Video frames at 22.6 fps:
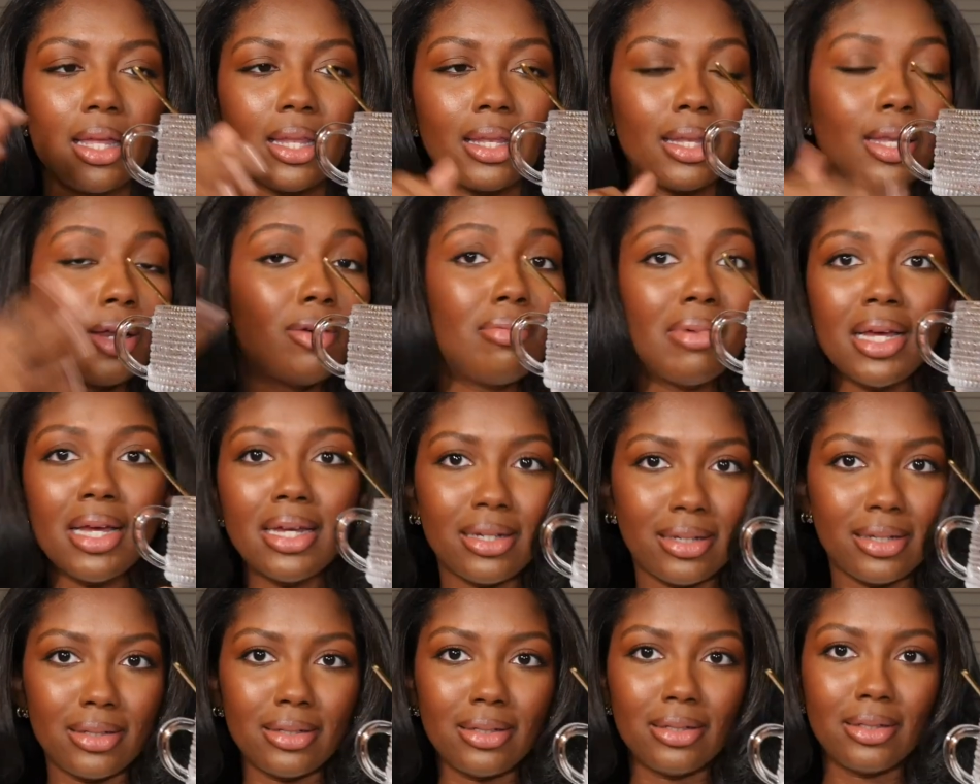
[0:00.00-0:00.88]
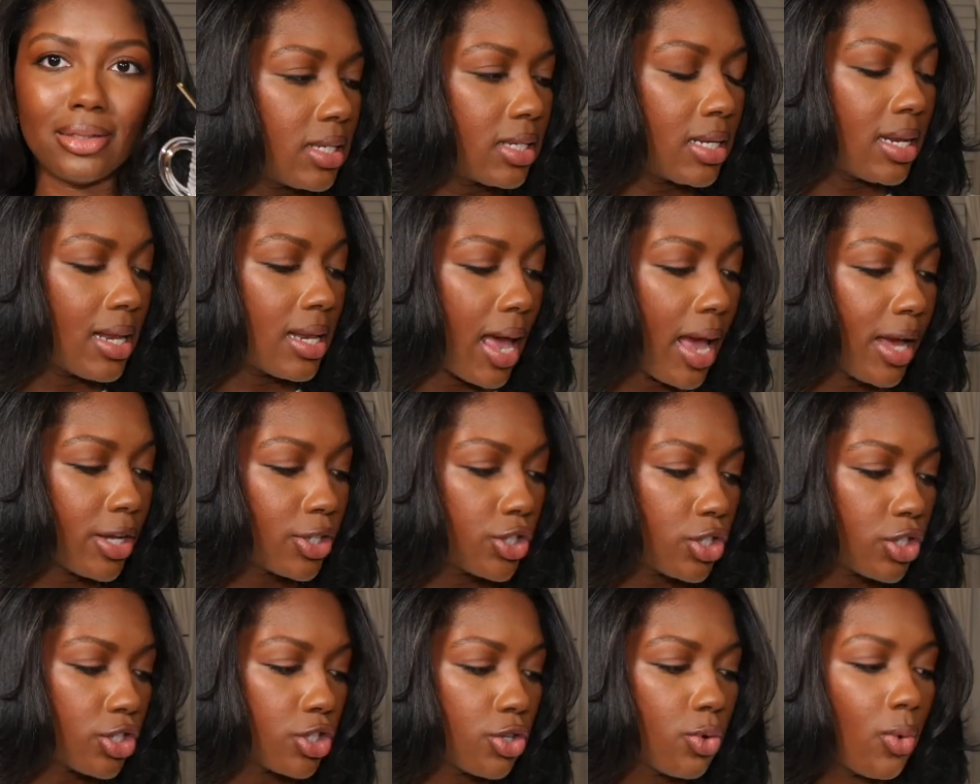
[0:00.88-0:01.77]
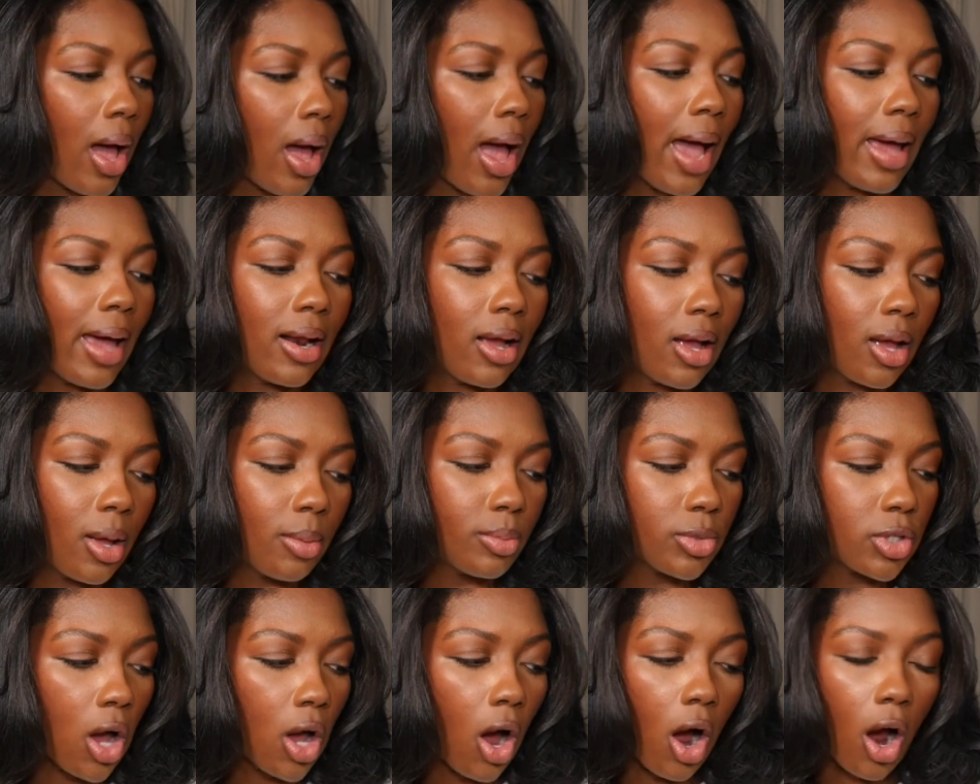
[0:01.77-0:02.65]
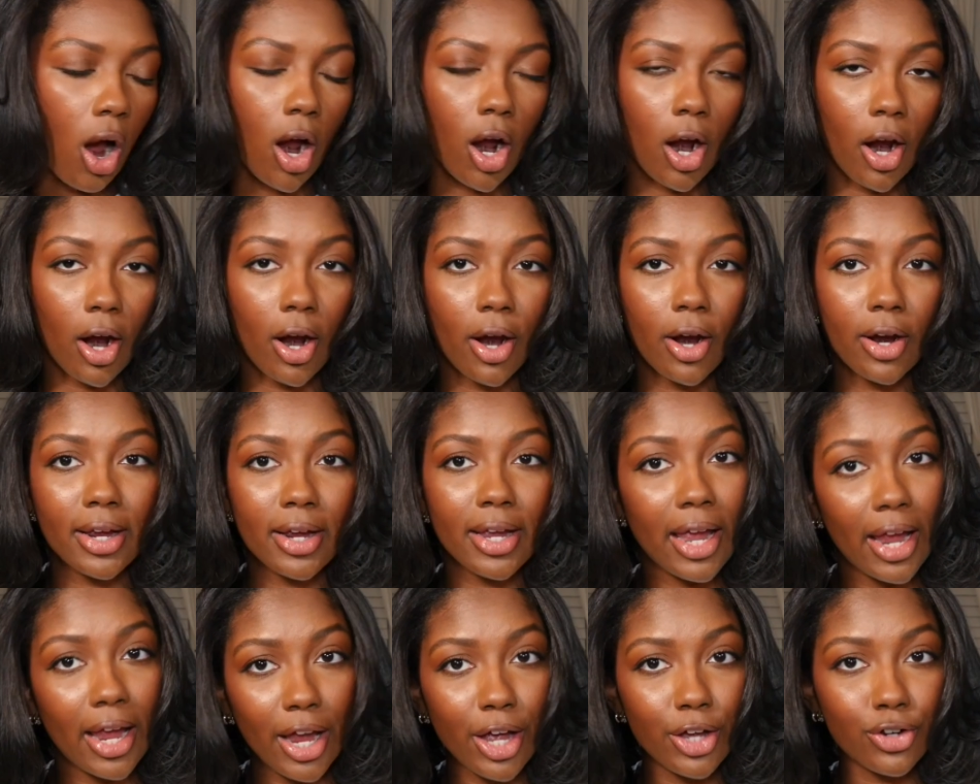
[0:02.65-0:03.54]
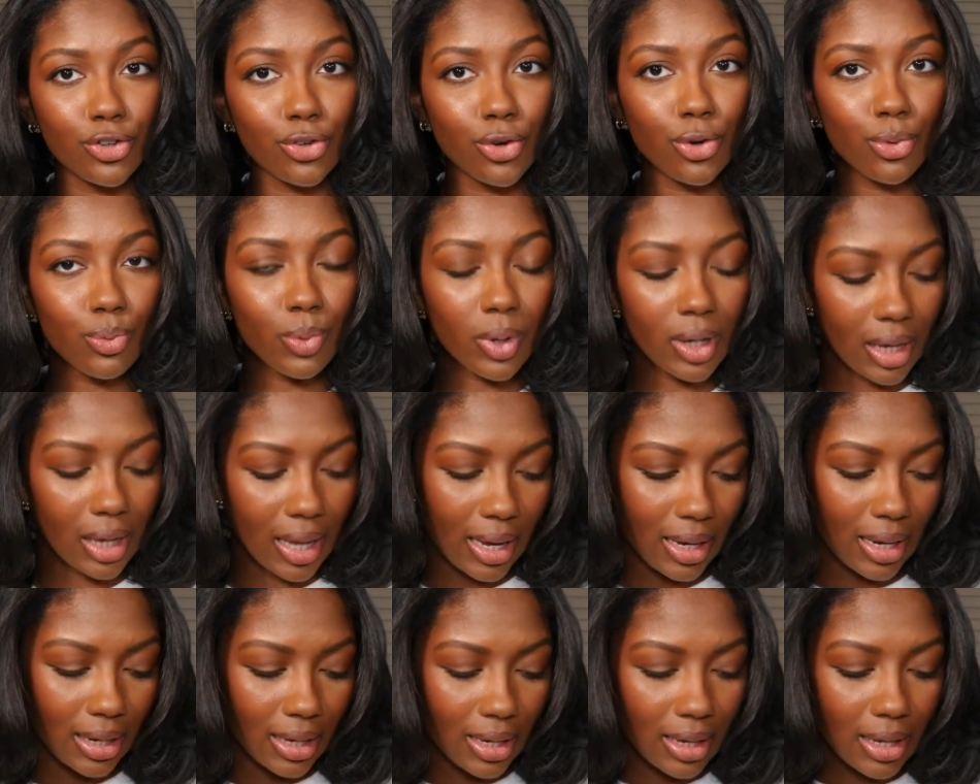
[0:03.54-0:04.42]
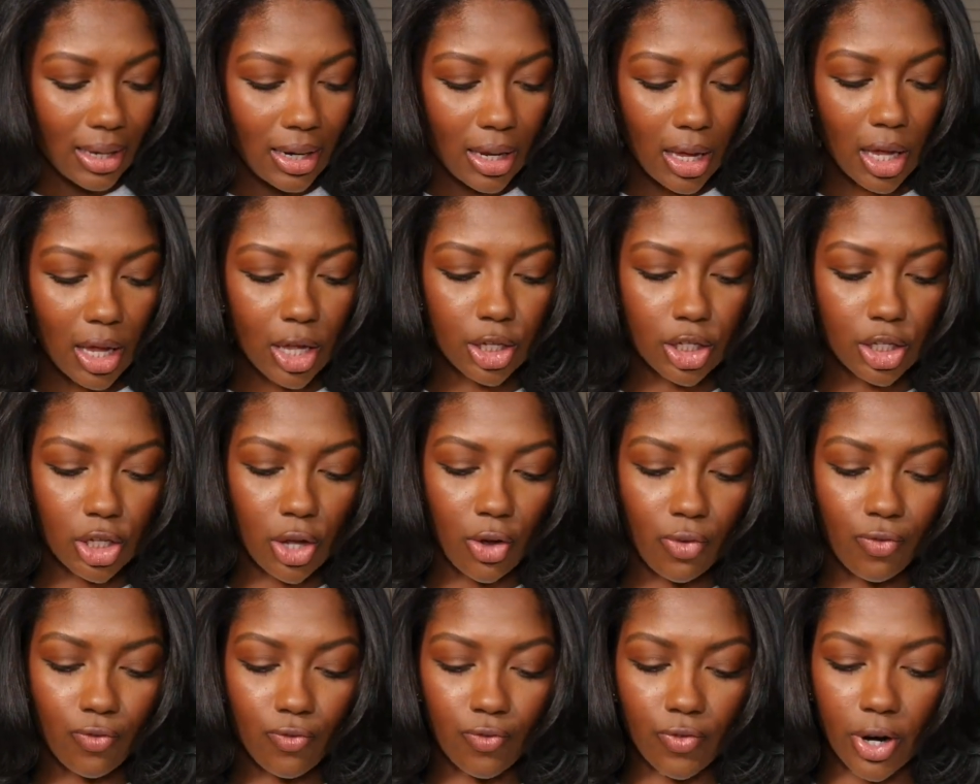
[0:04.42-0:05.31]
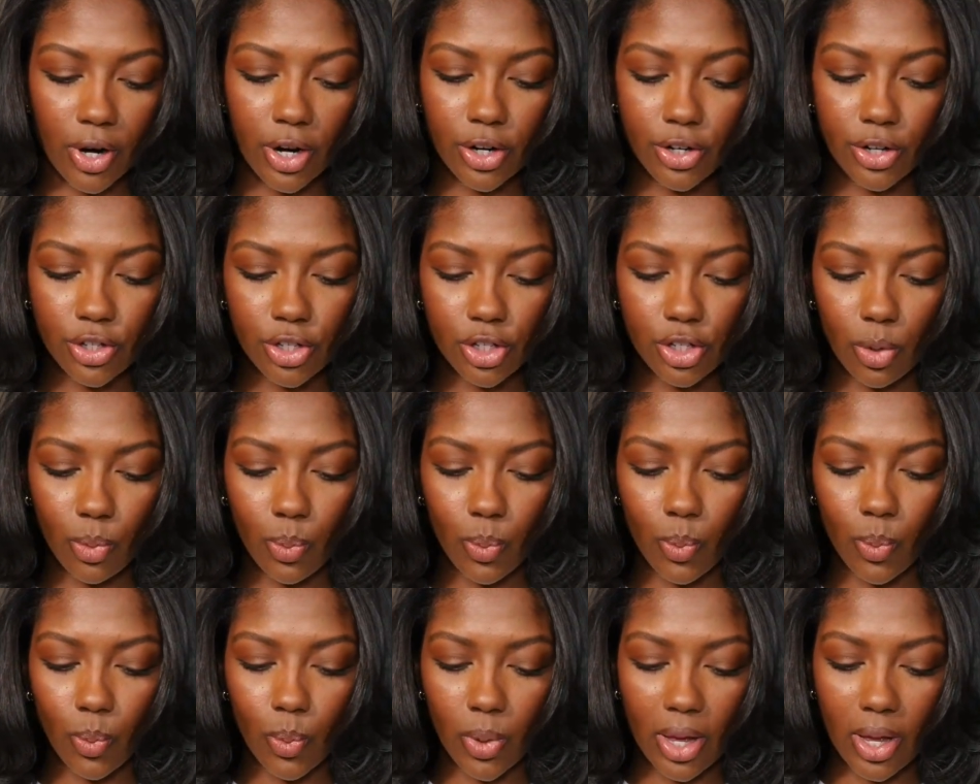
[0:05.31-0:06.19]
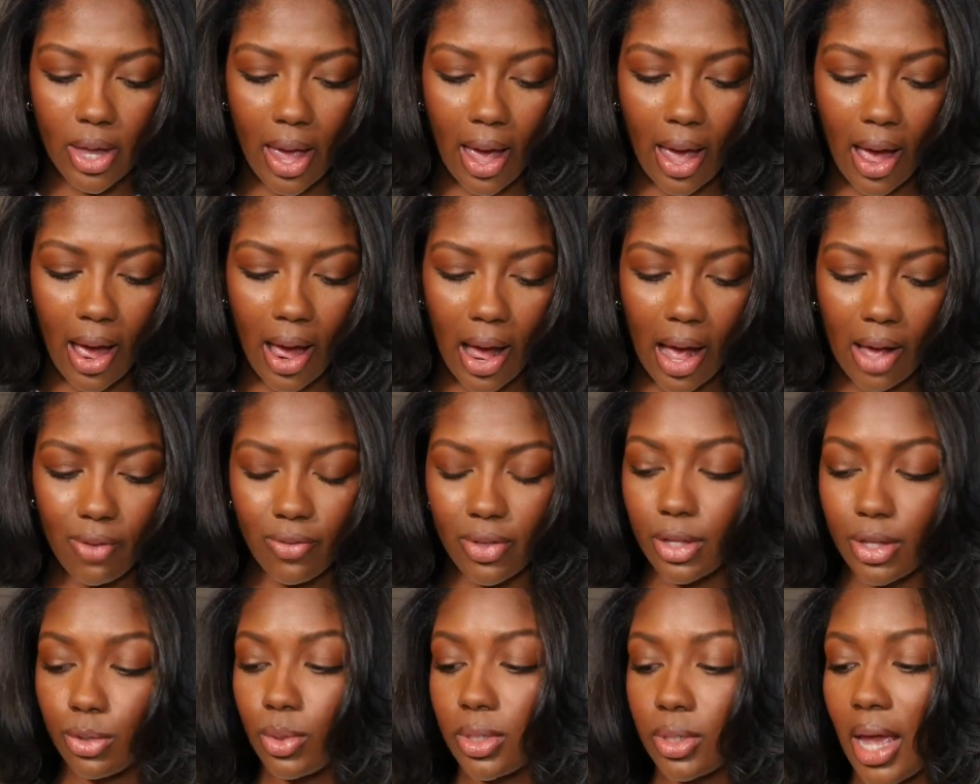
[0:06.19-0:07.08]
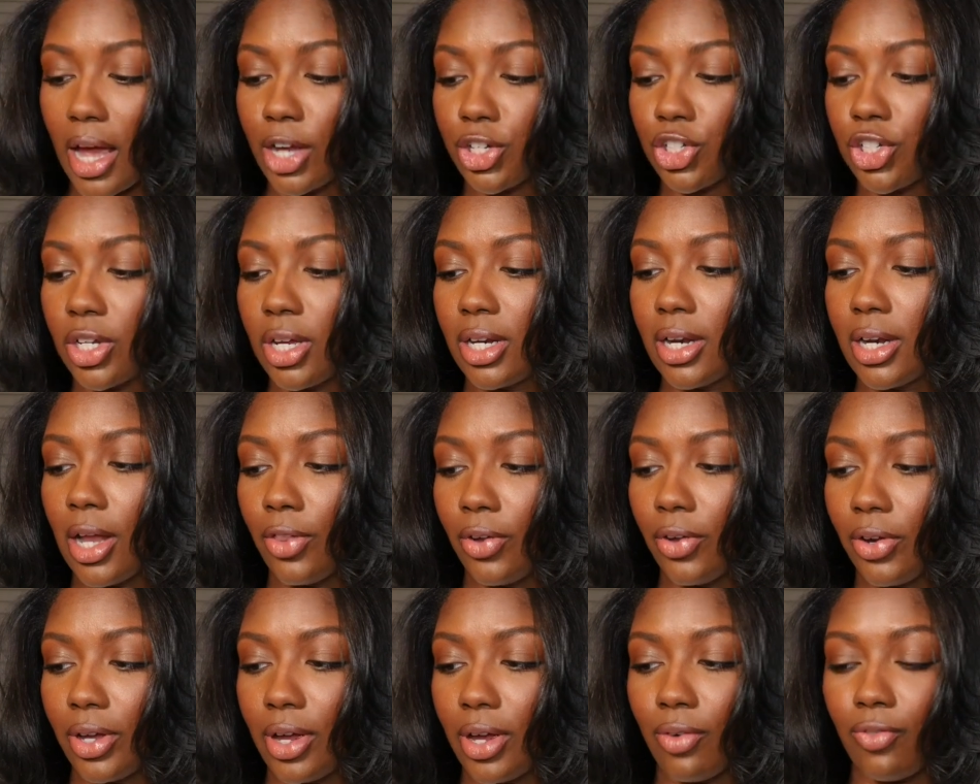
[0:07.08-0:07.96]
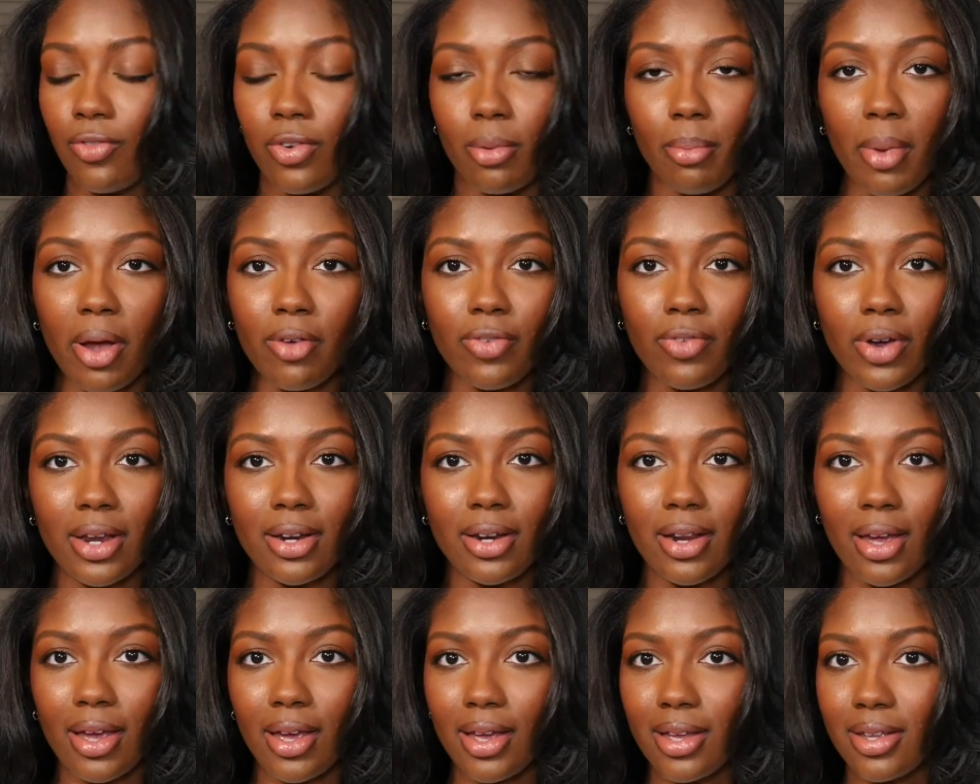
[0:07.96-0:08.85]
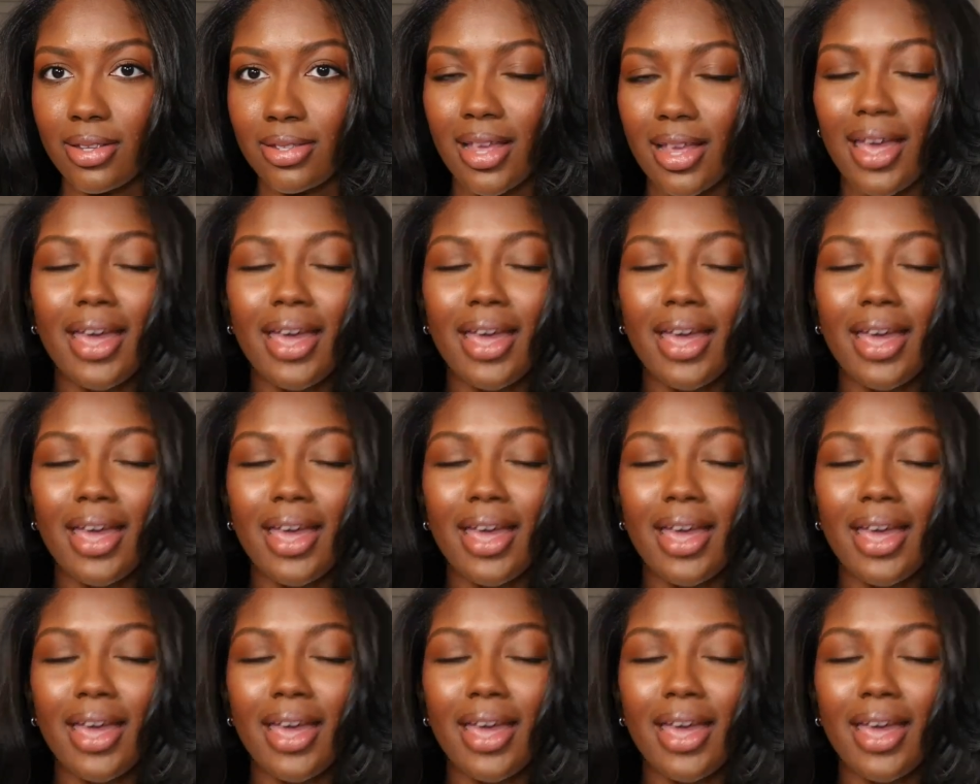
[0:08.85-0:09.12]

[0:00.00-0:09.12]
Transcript: little mug. These next two items are candle related. So first we have, and this was actually another gift from my friend Des,